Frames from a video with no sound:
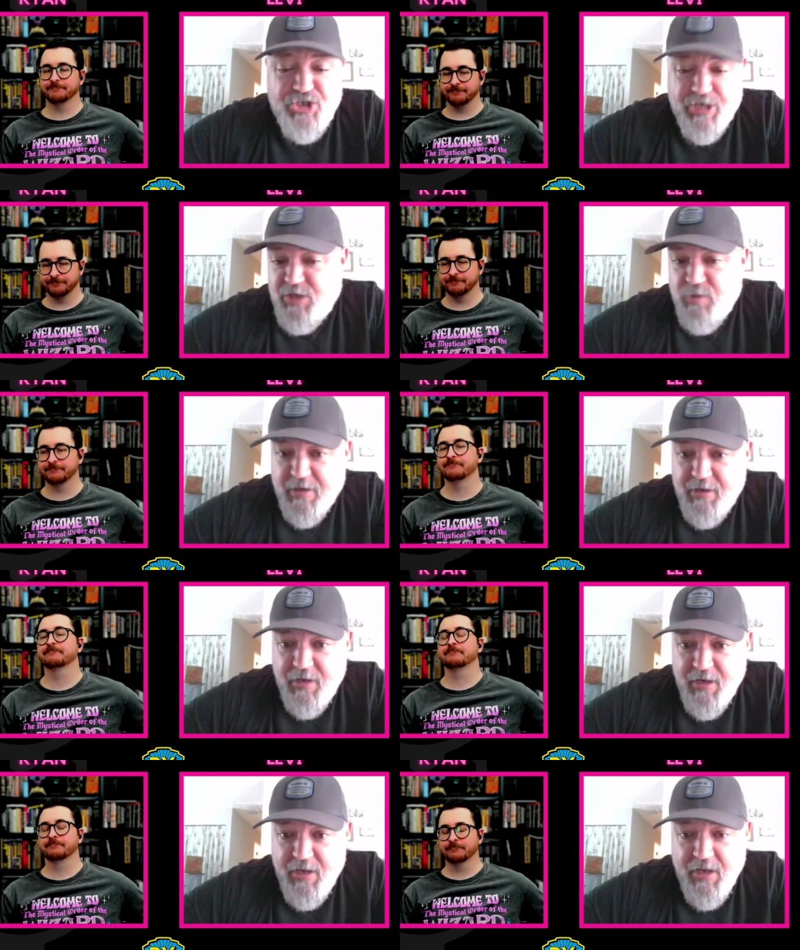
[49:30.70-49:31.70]

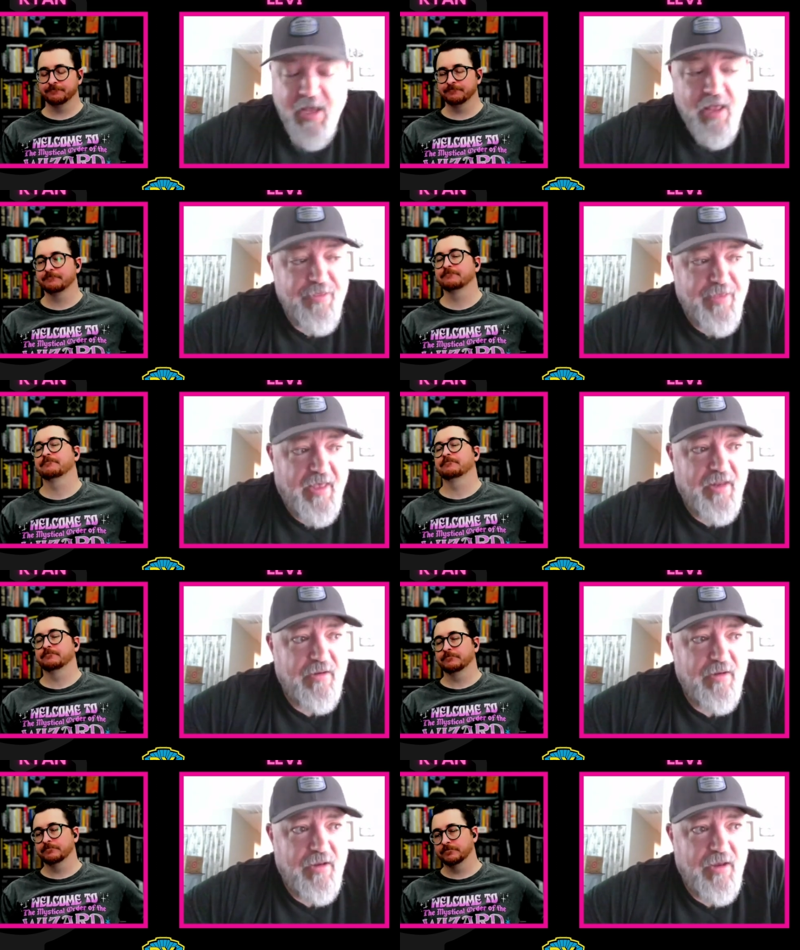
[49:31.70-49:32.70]
Speaker 1: genuine,
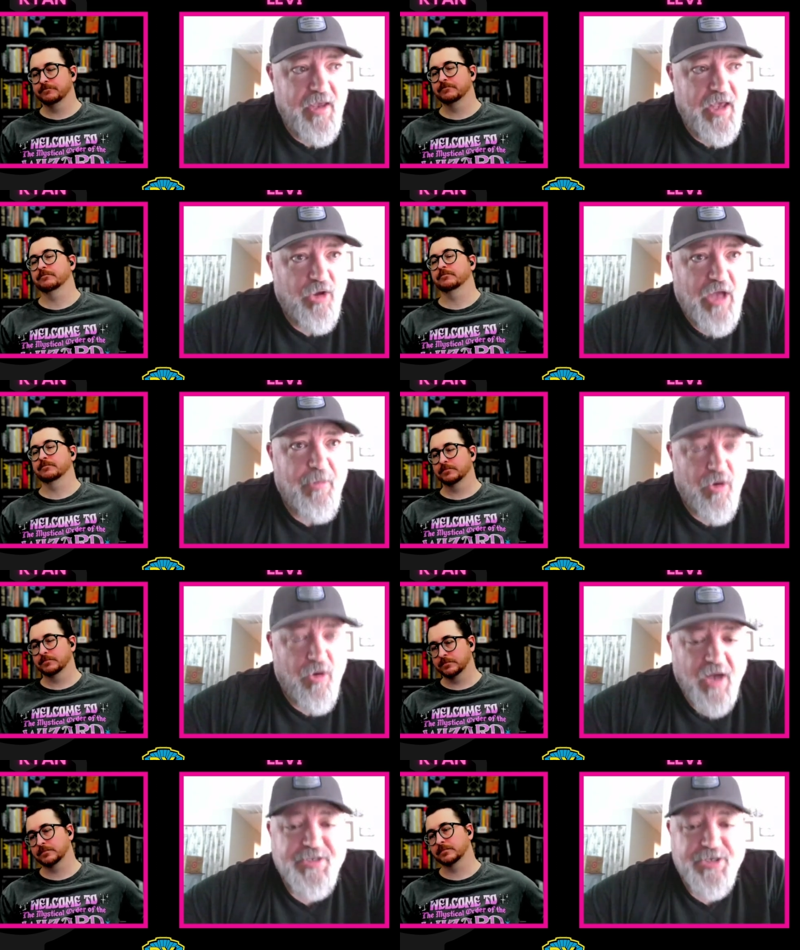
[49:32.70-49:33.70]
then it'll come
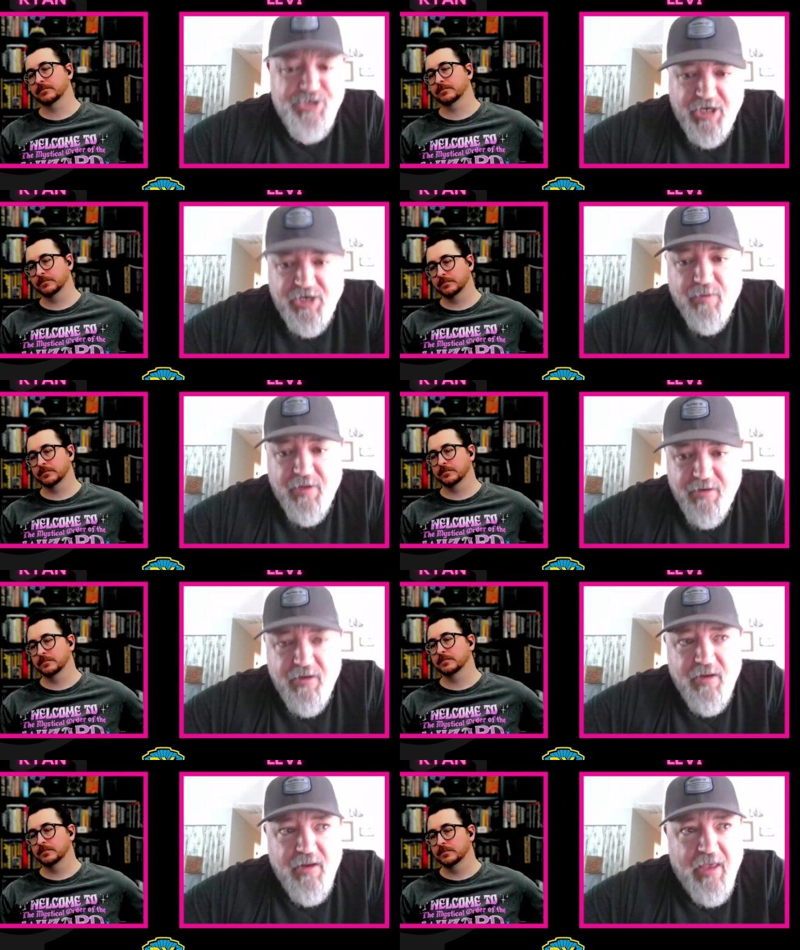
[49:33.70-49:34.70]
across as
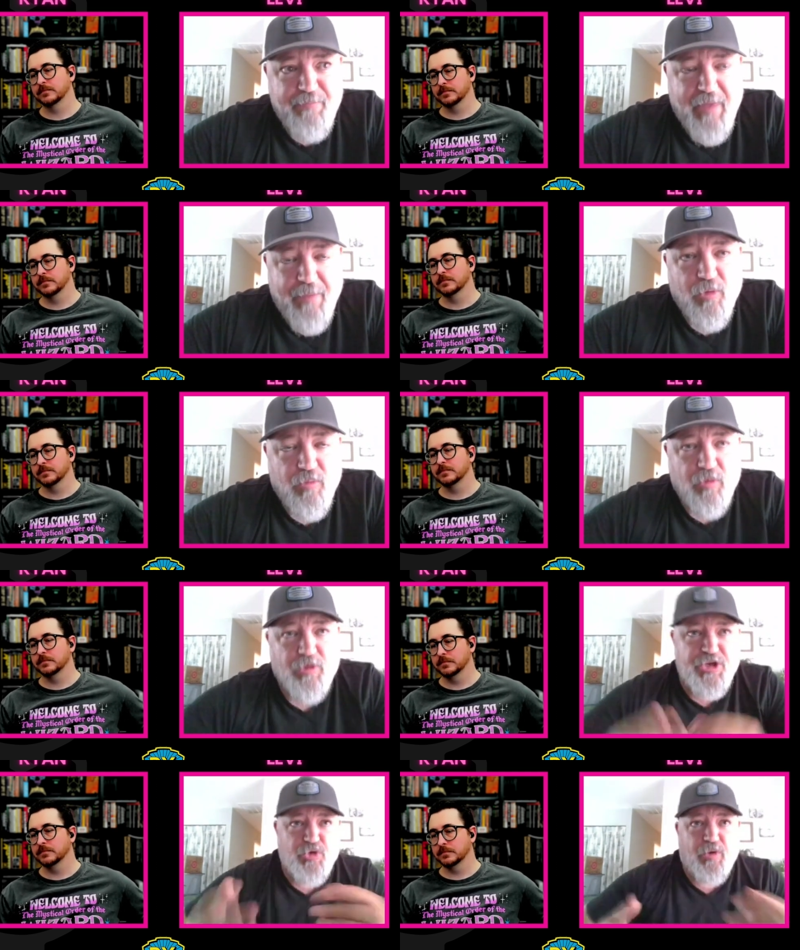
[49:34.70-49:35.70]
genuine and people
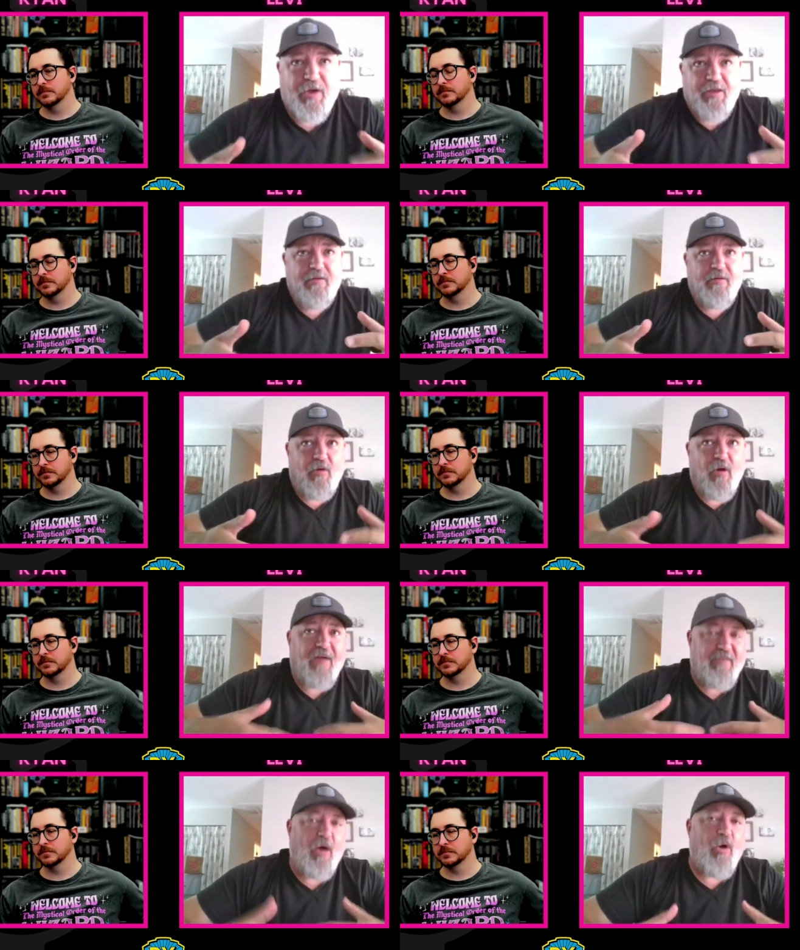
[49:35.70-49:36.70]
will enjoy it or
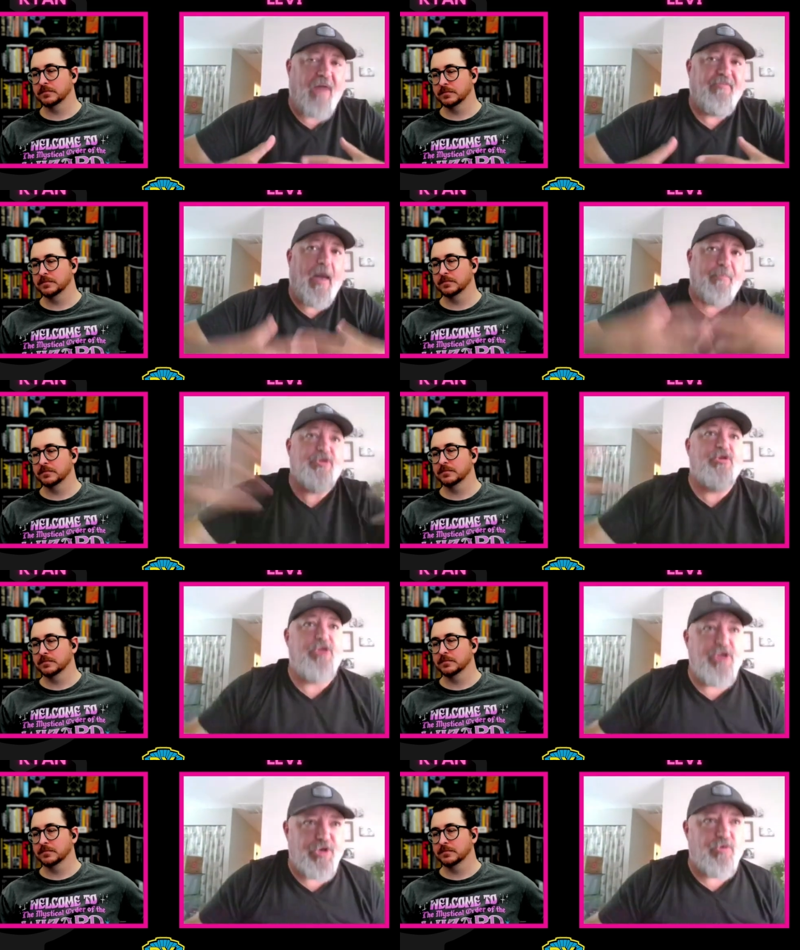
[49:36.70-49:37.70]
have it or have the
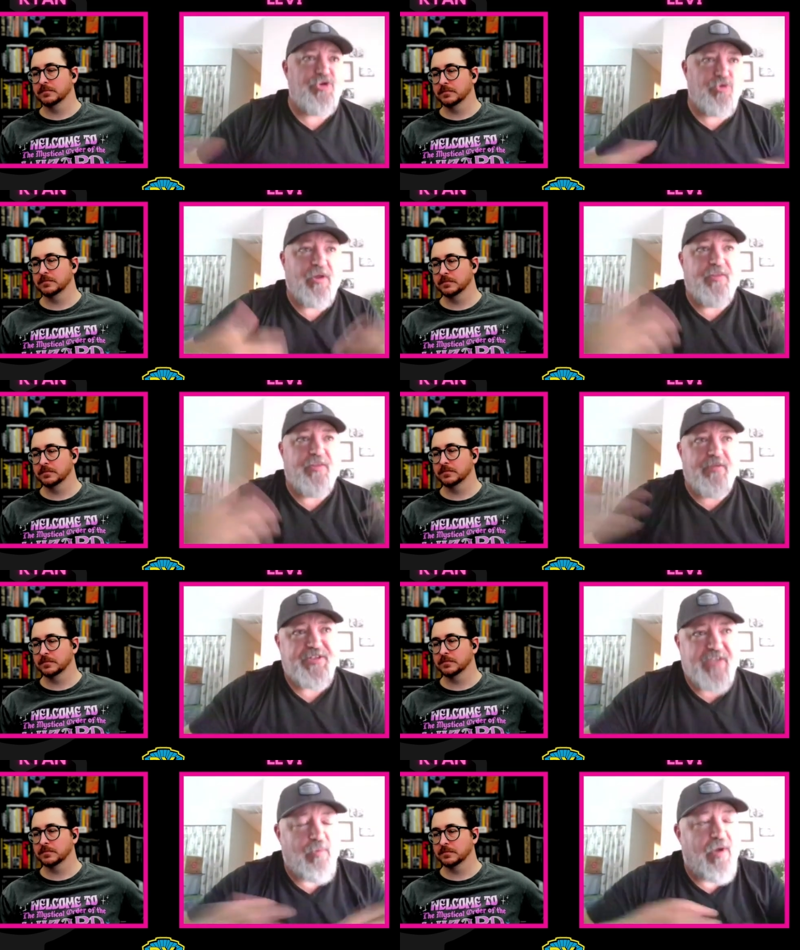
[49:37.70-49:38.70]
opportunity to enjoy it the
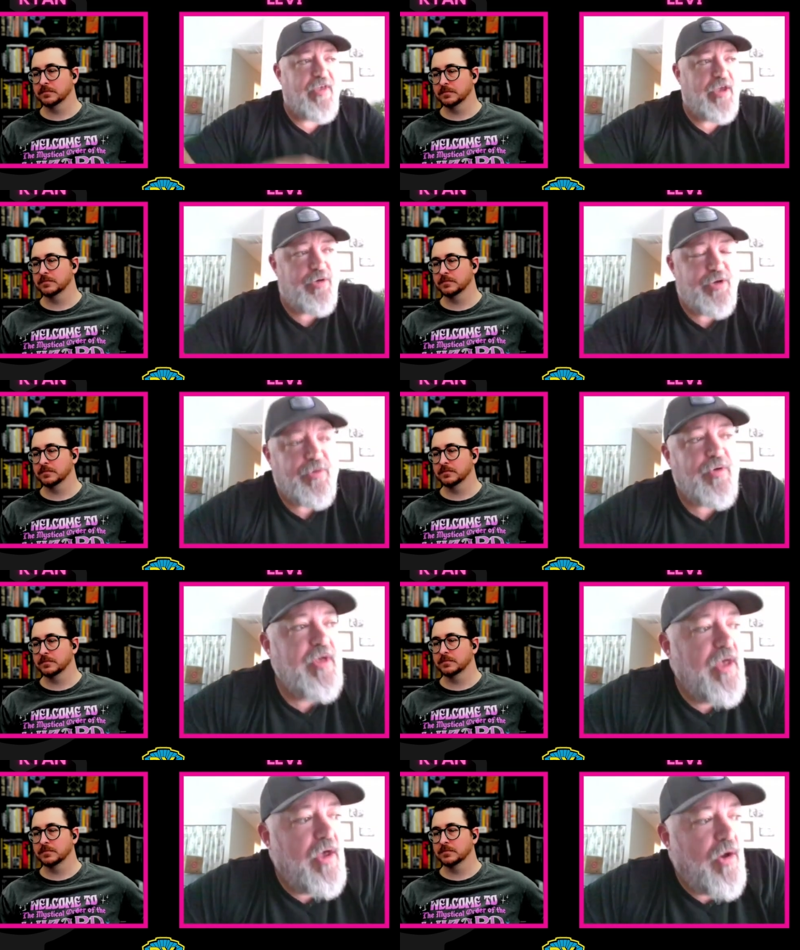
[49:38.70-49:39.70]
same way that you do
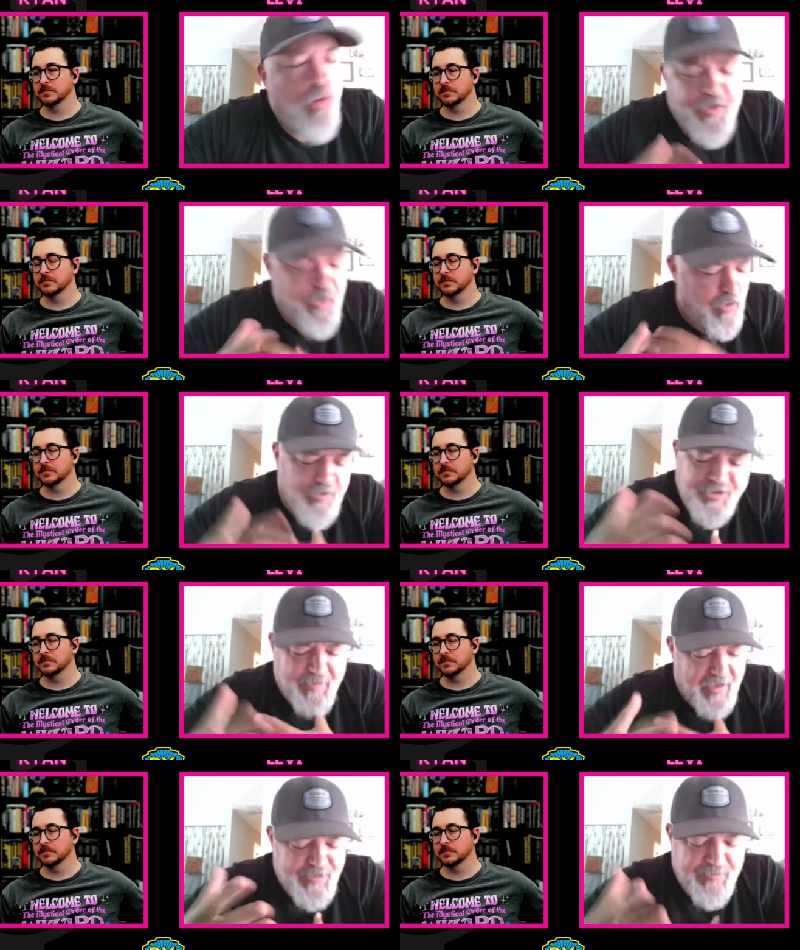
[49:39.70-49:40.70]
or in their own
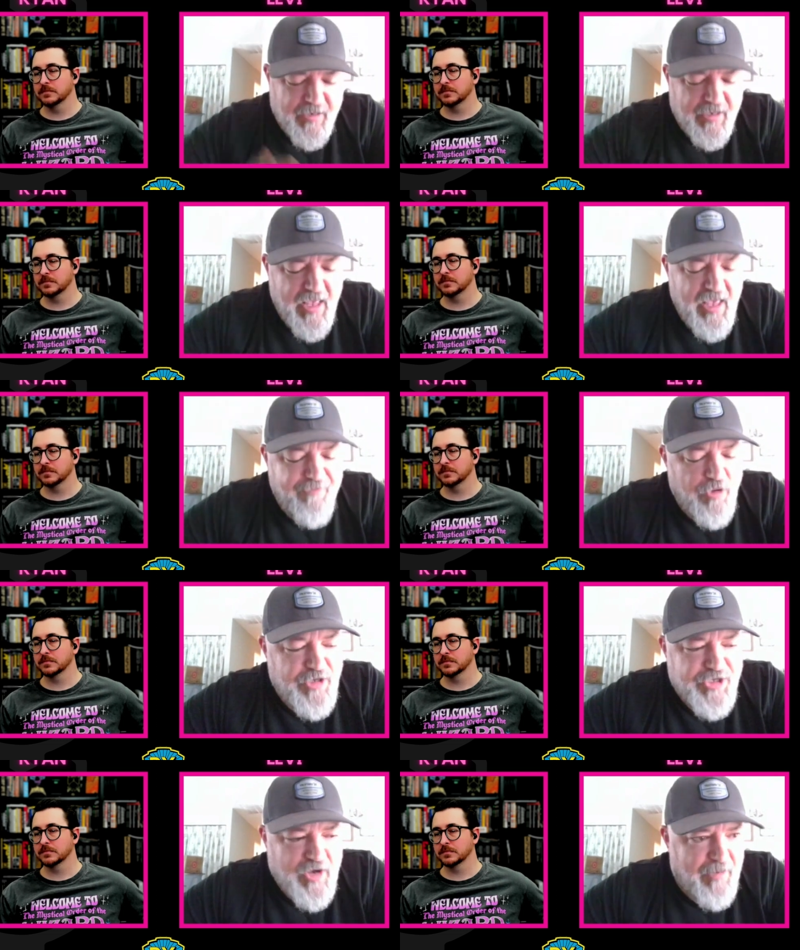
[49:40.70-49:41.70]
space. But if you're
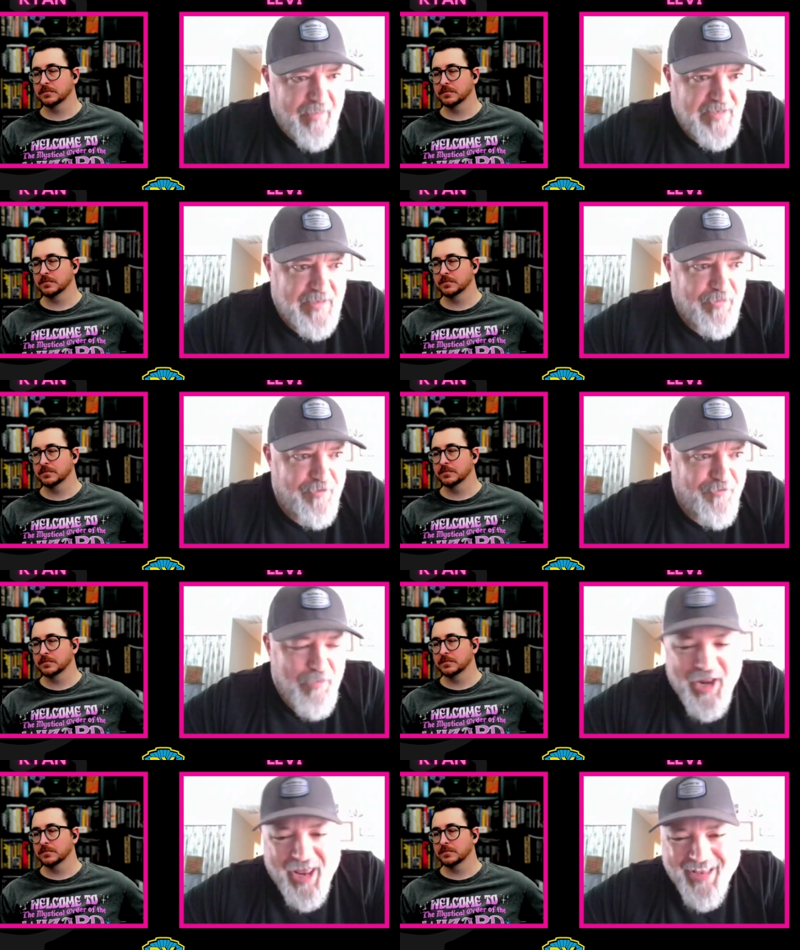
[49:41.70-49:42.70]
just trying to make something for
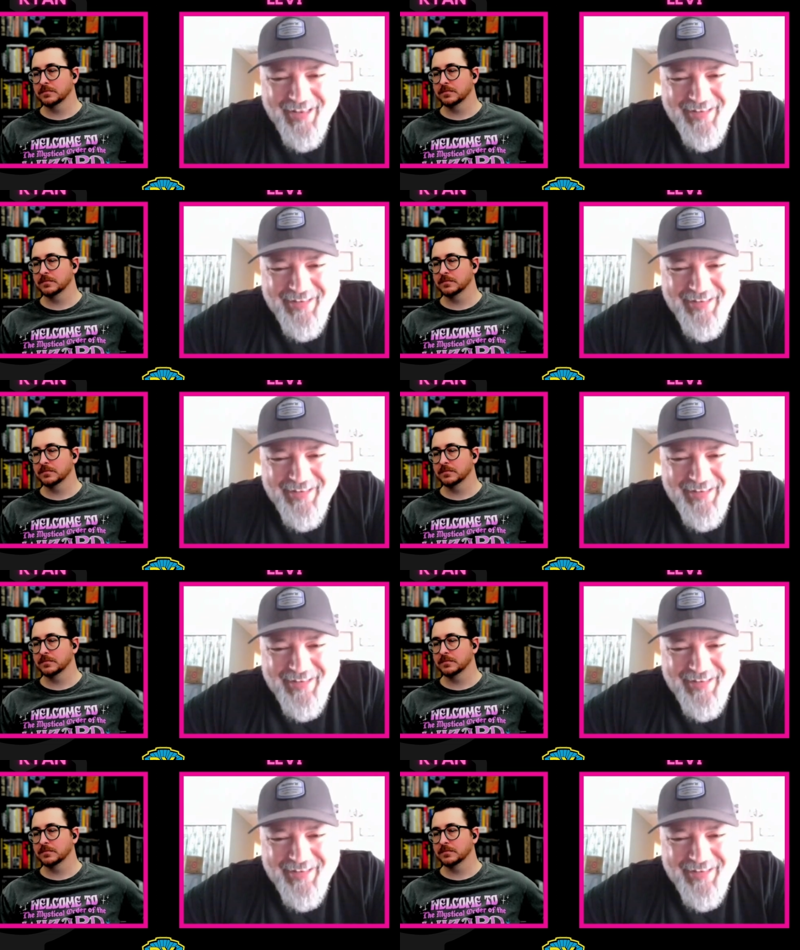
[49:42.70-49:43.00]
money,